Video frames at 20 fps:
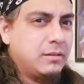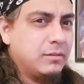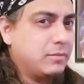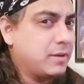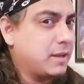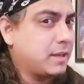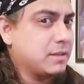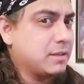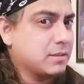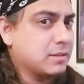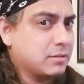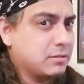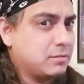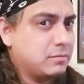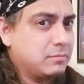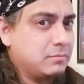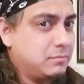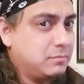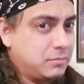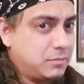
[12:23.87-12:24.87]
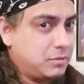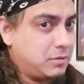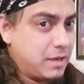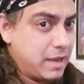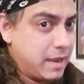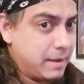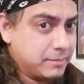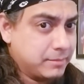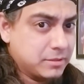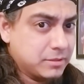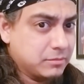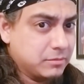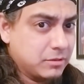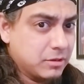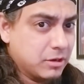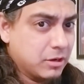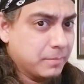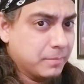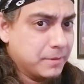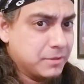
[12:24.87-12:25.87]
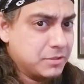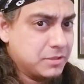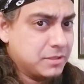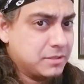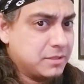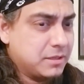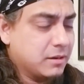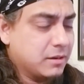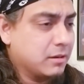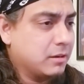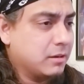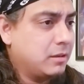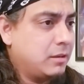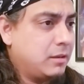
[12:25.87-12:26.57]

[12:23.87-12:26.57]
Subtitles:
Vikings are absolute garbage this year.